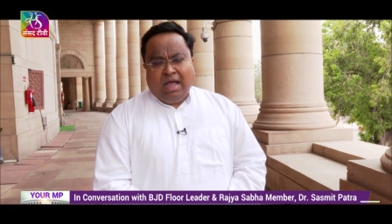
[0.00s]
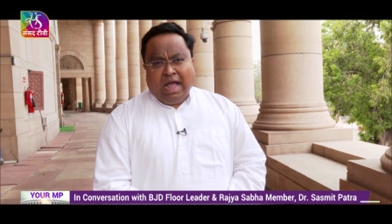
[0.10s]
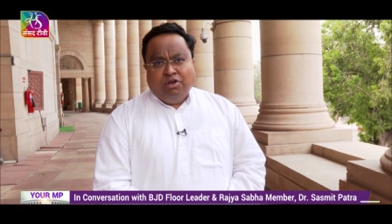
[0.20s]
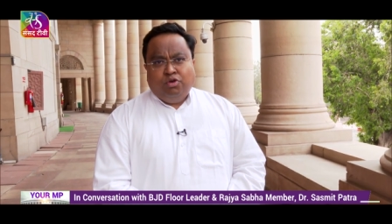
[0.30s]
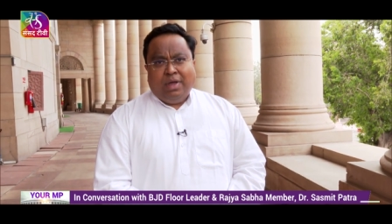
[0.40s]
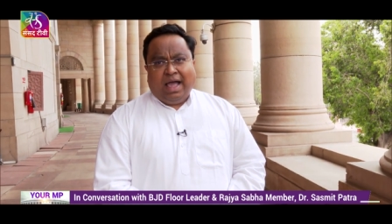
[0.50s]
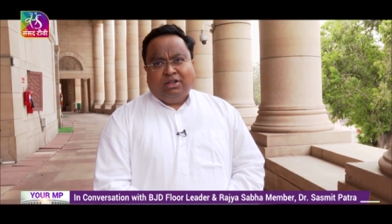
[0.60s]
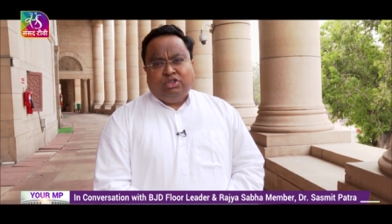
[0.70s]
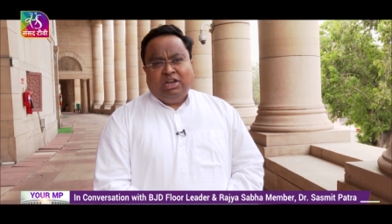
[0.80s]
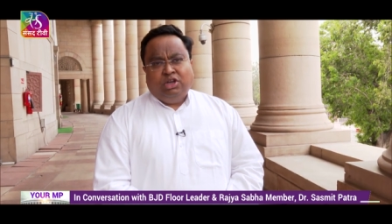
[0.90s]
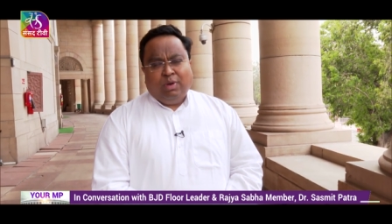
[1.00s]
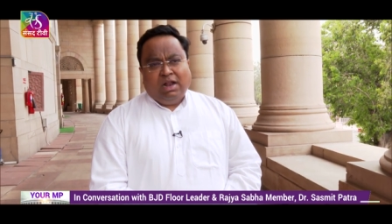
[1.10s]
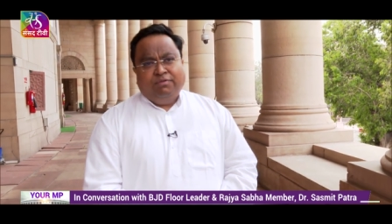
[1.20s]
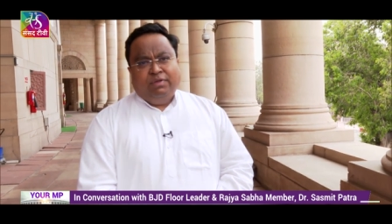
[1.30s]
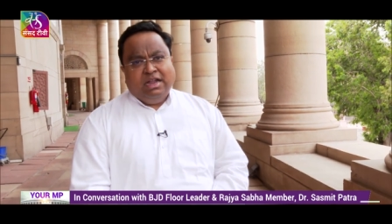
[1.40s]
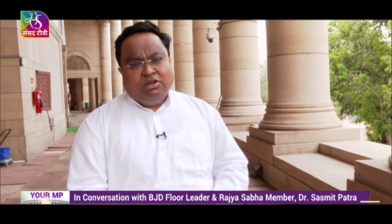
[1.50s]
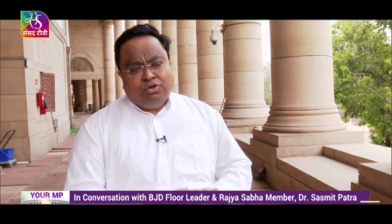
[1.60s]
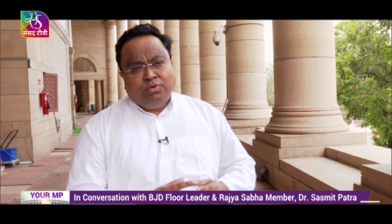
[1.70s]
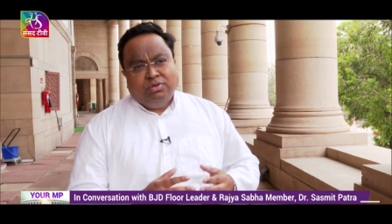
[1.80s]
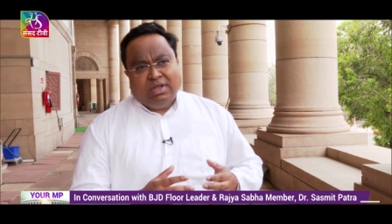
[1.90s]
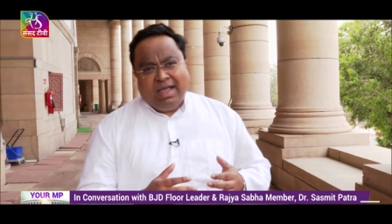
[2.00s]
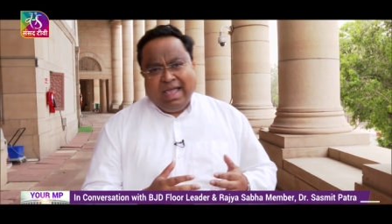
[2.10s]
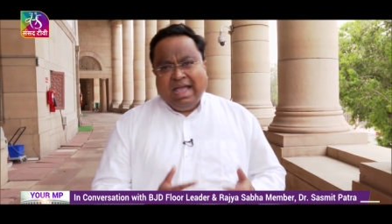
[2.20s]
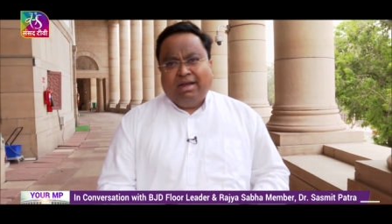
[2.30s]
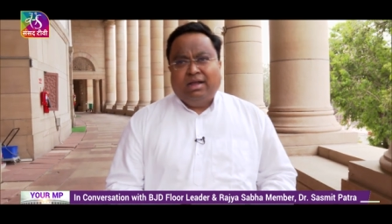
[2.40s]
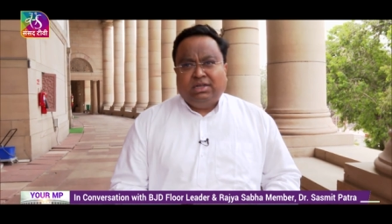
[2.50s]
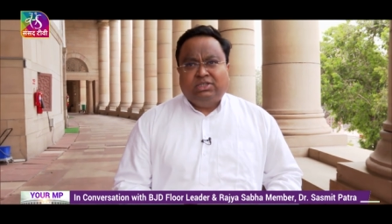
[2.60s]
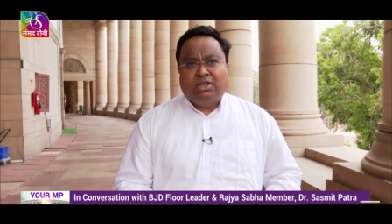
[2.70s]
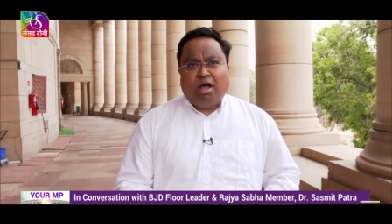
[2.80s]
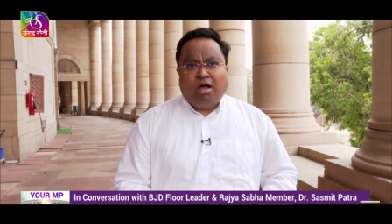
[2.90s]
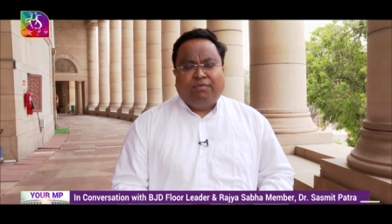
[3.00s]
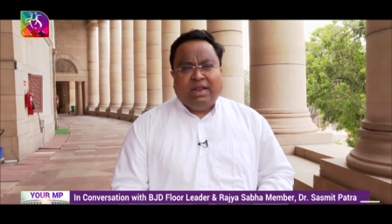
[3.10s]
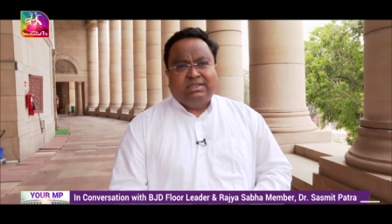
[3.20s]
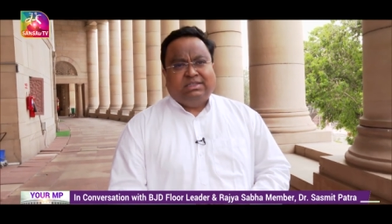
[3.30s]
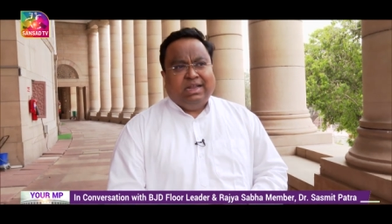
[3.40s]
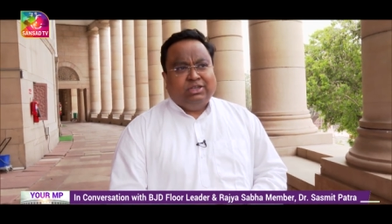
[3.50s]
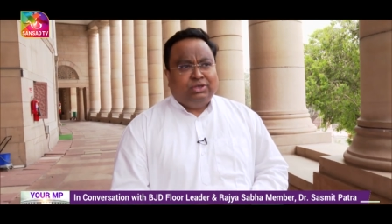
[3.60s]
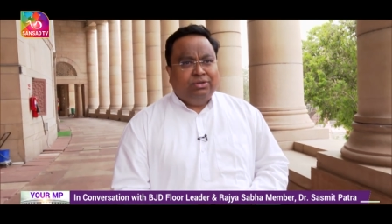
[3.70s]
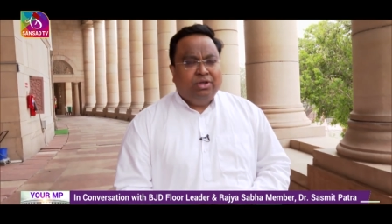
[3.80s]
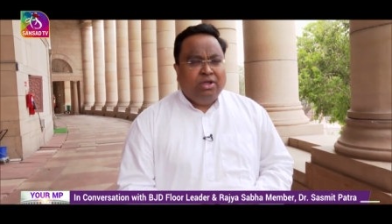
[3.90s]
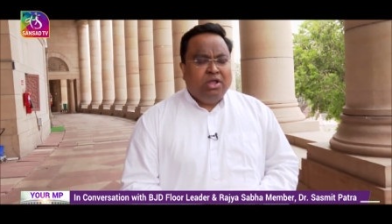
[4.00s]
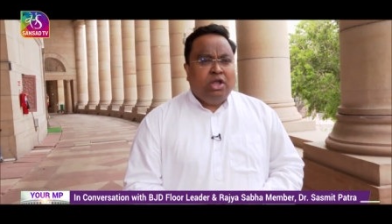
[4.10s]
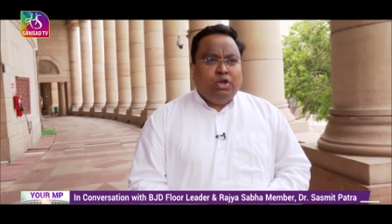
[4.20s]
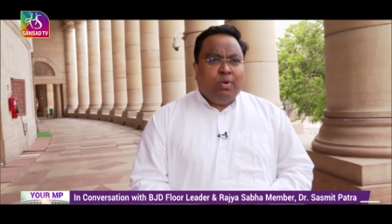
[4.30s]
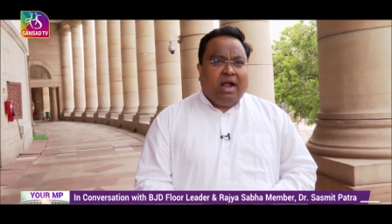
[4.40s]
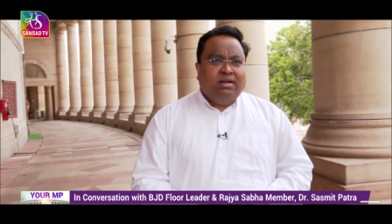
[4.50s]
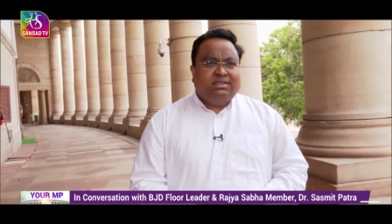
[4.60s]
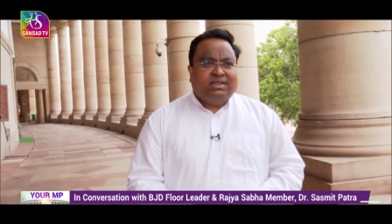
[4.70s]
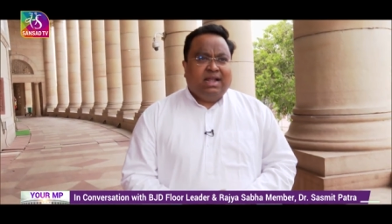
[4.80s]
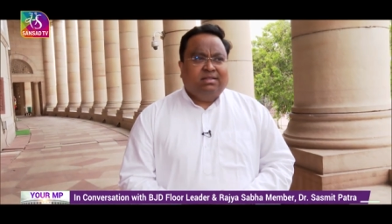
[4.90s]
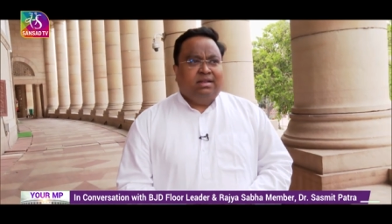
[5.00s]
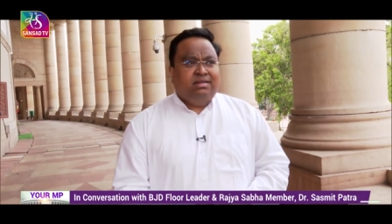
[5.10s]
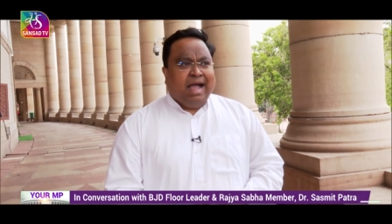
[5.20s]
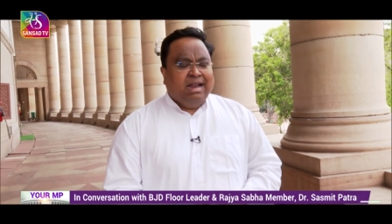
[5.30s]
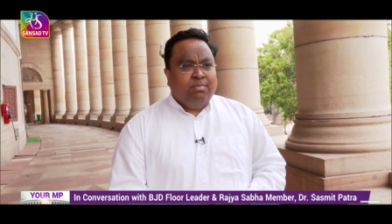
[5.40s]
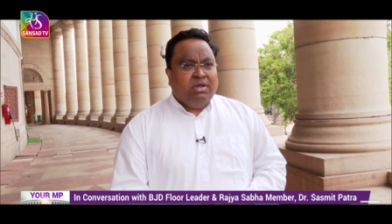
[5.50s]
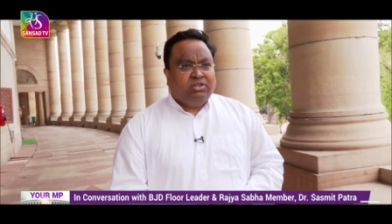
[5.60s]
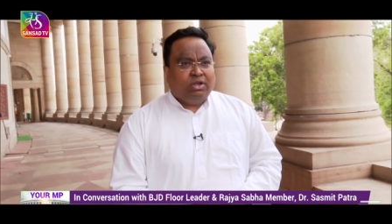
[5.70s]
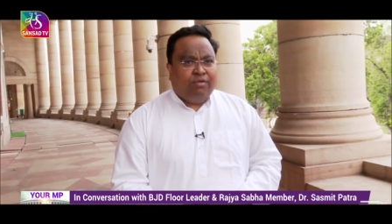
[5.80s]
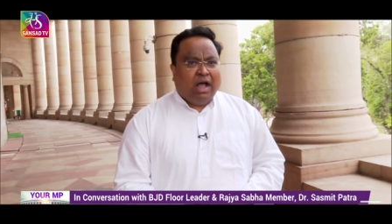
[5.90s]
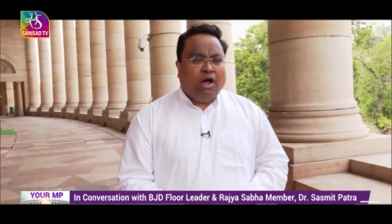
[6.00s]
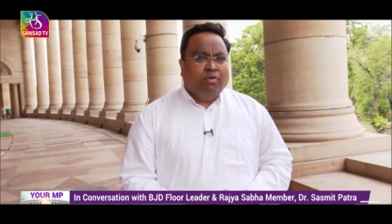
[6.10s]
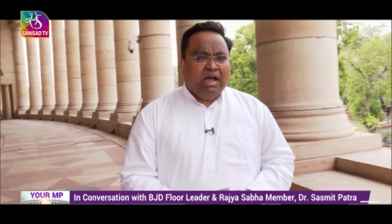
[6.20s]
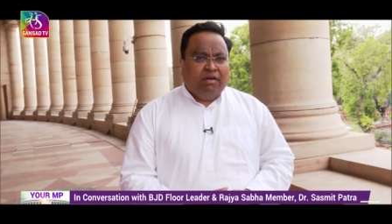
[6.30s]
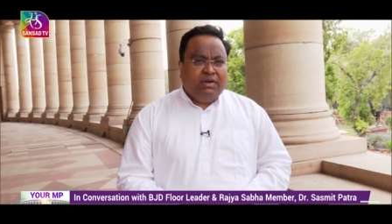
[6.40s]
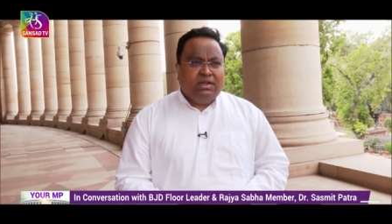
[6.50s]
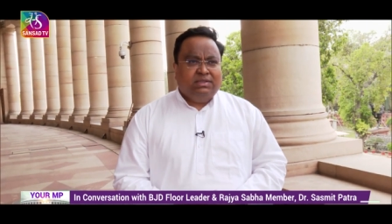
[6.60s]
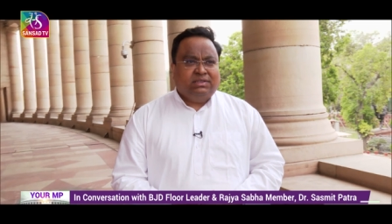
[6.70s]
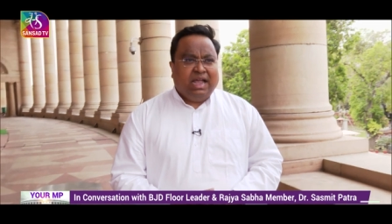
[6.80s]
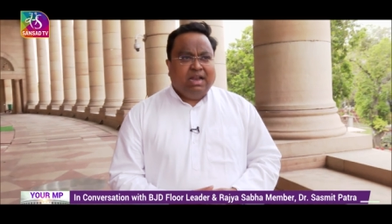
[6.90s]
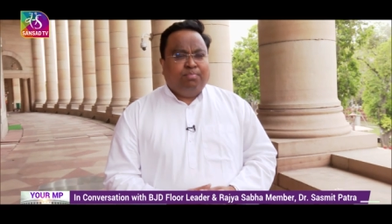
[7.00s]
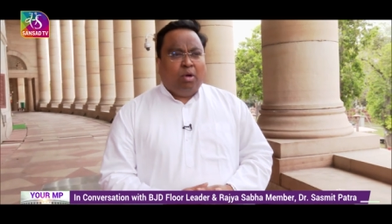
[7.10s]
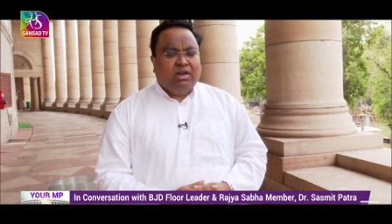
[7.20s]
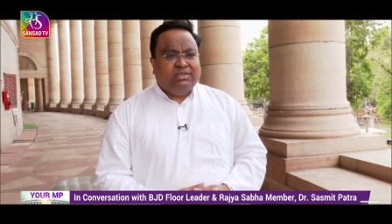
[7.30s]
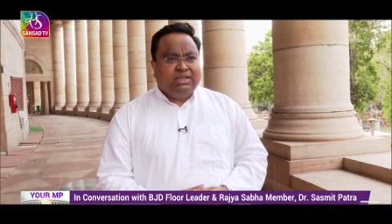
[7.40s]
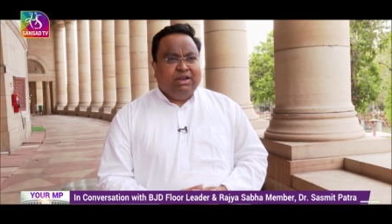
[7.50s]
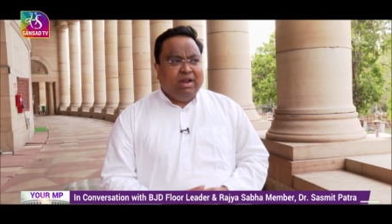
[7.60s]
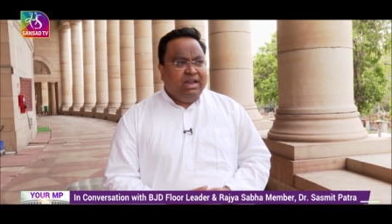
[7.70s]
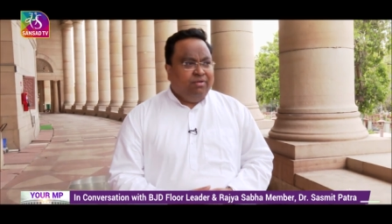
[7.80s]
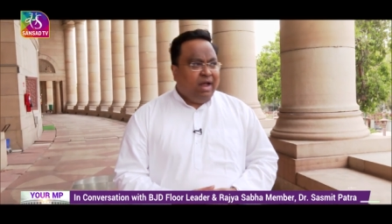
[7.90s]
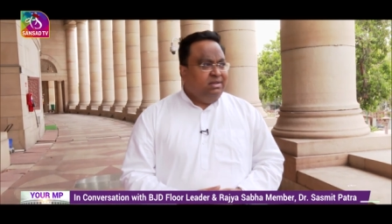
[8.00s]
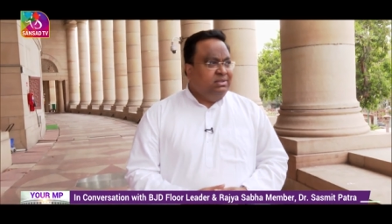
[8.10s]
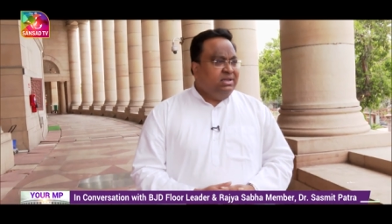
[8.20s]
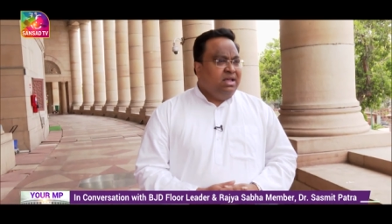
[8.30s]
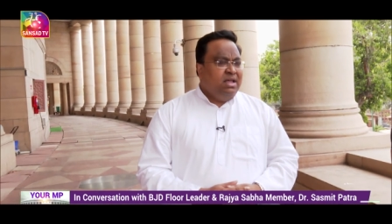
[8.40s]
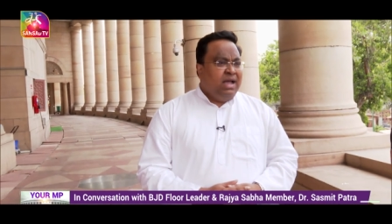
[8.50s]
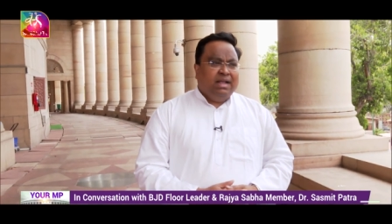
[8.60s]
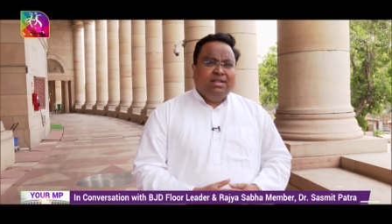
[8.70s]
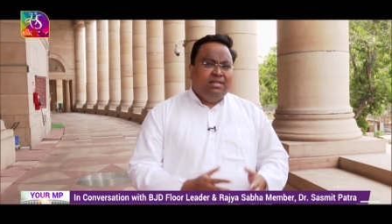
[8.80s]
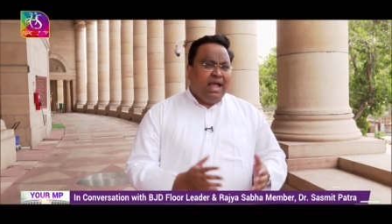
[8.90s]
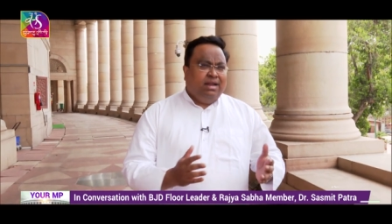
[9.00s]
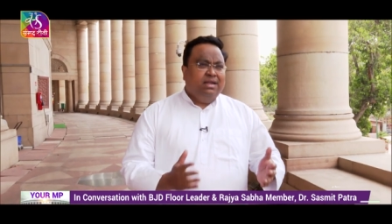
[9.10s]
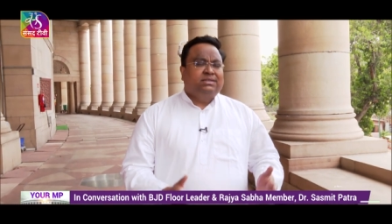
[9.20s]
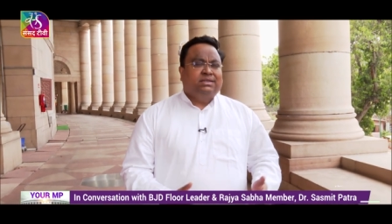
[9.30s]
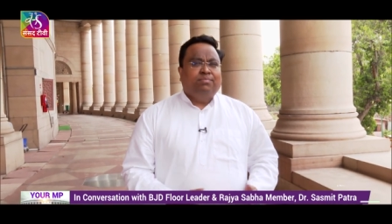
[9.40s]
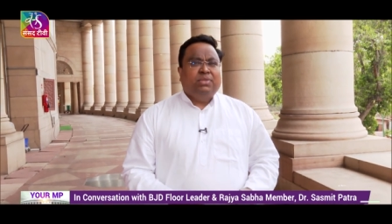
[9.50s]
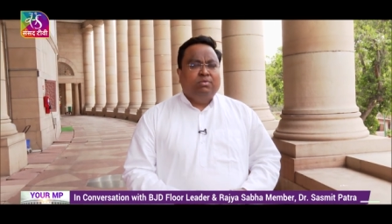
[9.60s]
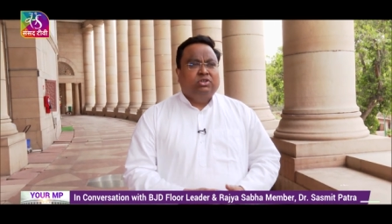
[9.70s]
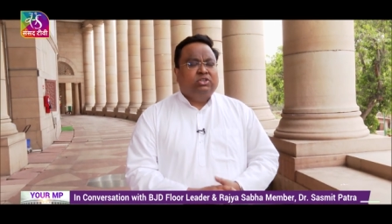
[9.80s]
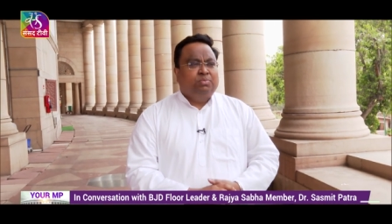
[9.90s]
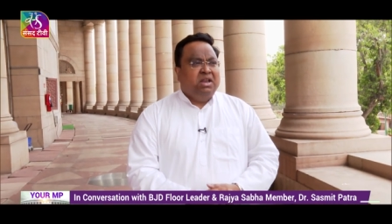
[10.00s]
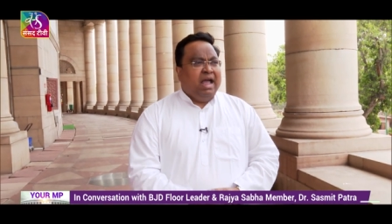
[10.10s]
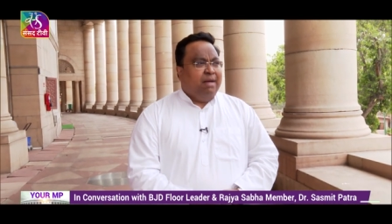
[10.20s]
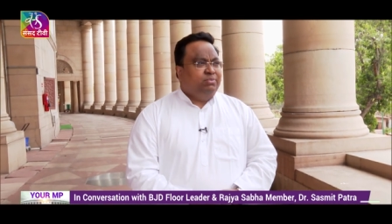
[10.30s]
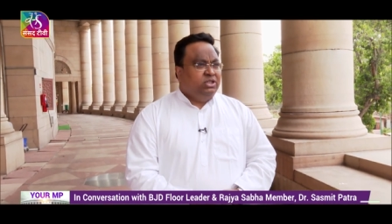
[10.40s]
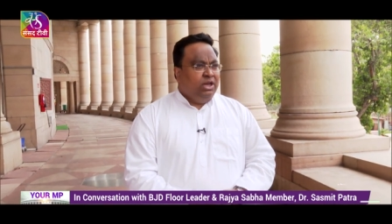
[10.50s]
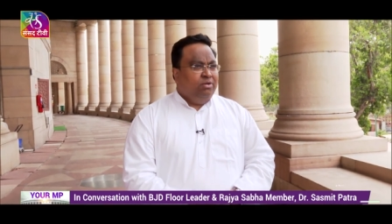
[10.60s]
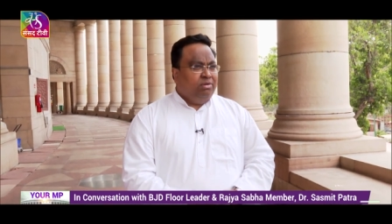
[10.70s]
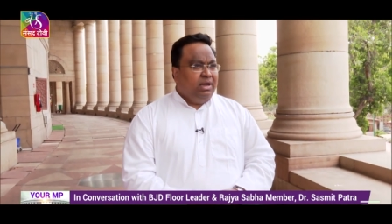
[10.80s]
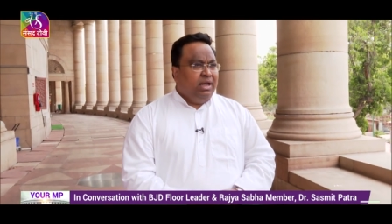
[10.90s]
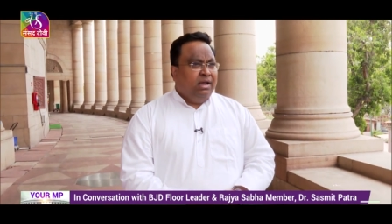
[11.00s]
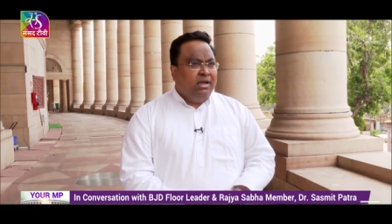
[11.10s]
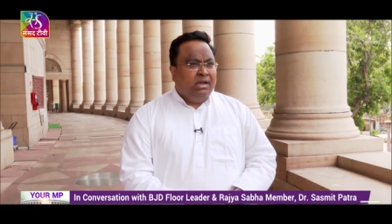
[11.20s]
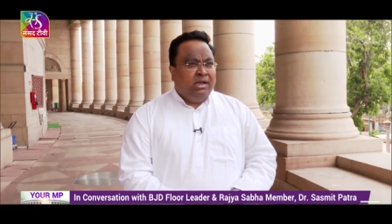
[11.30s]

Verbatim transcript: and to actually delve into the areas of legislation, to understand the dynamics of how governance and policy really runs. I think that is something which has been absolutely,